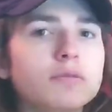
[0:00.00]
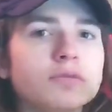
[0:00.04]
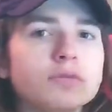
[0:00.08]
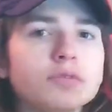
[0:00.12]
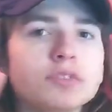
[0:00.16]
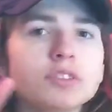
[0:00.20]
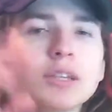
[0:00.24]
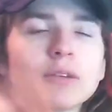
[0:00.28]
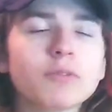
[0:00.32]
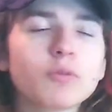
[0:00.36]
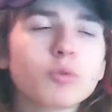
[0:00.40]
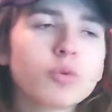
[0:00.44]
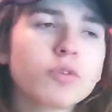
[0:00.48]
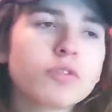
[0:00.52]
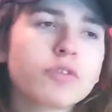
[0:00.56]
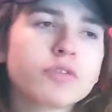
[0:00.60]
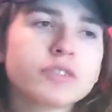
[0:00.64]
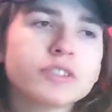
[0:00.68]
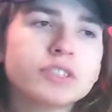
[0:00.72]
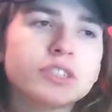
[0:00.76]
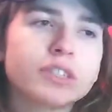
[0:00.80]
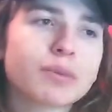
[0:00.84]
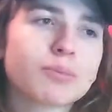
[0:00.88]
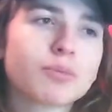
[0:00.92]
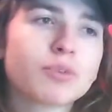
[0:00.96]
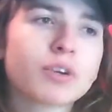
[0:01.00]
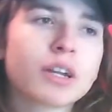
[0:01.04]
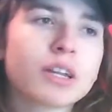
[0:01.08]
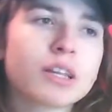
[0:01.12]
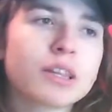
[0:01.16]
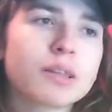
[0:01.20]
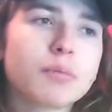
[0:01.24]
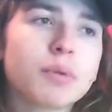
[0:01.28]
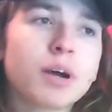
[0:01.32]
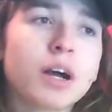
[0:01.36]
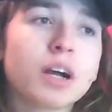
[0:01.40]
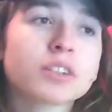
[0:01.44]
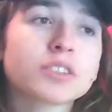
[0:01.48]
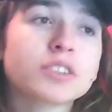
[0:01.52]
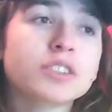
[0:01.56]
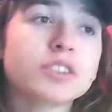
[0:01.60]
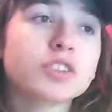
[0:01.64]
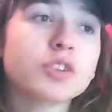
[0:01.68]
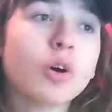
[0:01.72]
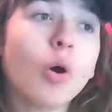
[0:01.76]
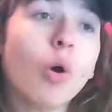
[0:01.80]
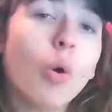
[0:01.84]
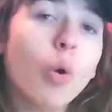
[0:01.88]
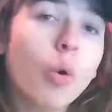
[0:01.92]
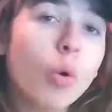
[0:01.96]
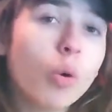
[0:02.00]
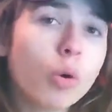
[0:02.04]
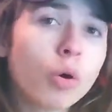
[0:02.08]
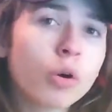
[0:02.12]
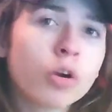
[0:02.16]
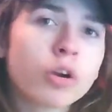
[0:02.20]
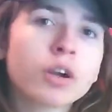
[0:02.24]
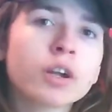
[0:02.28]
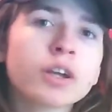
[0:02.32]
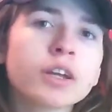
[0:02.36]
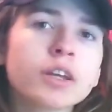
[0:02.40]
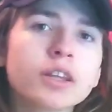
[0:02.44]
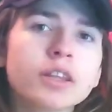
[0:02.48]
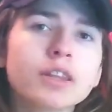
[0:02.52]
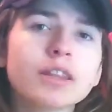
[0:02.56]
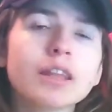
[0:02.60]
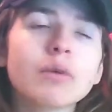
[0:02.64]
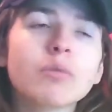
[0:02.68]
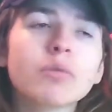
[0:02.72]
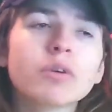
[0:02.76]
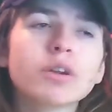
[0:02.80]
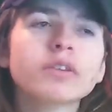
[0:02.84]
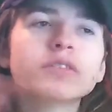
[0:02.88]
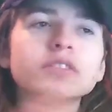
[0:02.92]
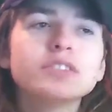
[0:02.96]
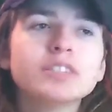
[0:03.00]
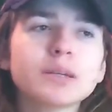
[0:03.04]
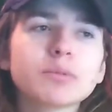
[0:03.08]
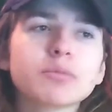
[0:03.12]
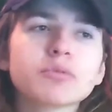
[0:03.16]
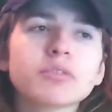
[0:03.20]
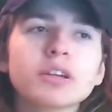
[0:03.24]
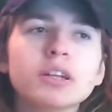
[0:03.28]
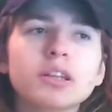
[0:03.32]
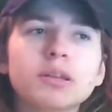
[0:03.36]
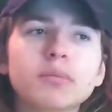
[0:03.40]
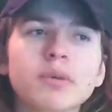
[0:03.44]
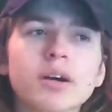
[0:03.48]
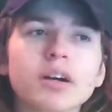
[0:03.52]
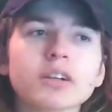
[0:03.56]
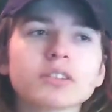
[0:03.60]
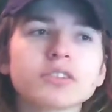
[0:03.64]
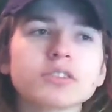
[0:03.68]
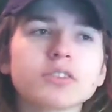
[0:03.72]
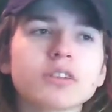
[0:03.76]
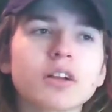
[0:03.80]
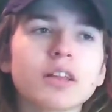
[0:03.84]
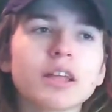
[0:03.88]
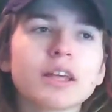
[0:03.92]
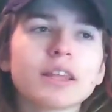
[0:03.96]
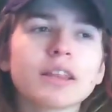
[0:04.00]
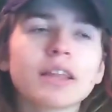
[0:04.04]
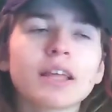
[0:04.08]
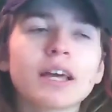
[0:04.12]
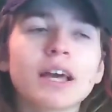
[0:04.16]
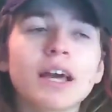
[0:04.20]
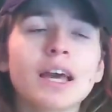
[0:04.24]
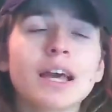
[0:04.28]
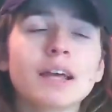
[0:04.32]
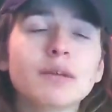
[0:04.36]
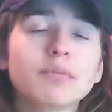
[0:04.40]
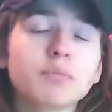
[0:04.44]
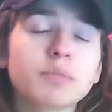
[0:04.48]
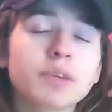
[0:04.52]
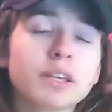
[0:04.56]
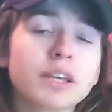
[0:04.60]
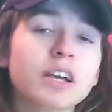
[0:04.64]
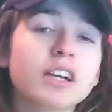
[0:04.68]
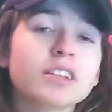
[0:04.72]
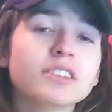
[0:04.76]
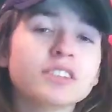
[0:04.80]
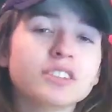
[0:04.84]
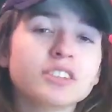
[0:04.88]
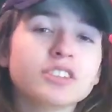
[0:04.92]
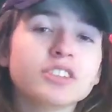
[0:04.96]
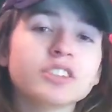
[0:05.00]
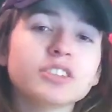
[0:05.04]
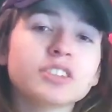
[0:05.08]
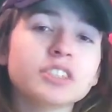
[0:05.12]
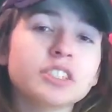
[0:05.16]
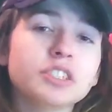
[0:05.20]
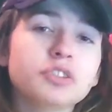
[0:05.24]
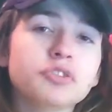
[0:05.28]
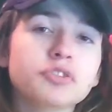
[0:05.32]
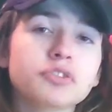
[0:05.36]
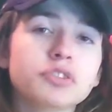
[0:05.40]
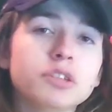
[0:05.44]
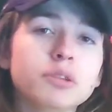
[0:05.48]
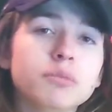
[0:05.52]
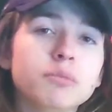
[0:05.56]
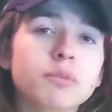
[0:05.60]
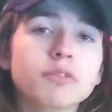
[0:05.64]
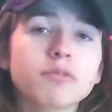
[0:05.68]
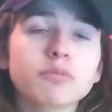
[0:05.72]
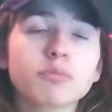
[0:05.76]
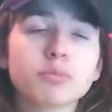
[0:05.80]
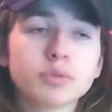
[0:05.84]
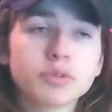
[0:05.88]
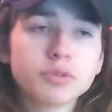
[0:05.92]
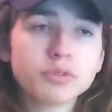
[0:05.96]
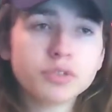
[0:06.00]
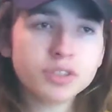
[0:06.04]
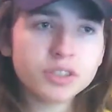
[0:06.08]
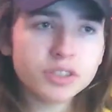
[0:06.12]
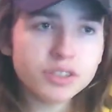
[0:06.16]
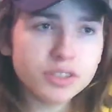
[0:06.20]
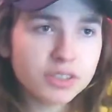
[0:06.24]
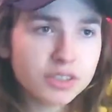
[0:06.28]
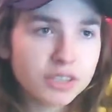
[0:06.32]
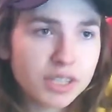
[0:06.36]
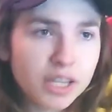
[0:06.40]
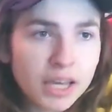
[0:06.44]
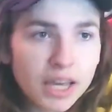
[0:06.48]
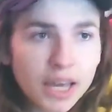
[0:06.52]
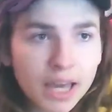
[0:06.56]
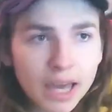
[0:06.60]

Steppenwolf and separating the boxes, or they would have separated the boxes all like that, because it's just a dream of Bruce's,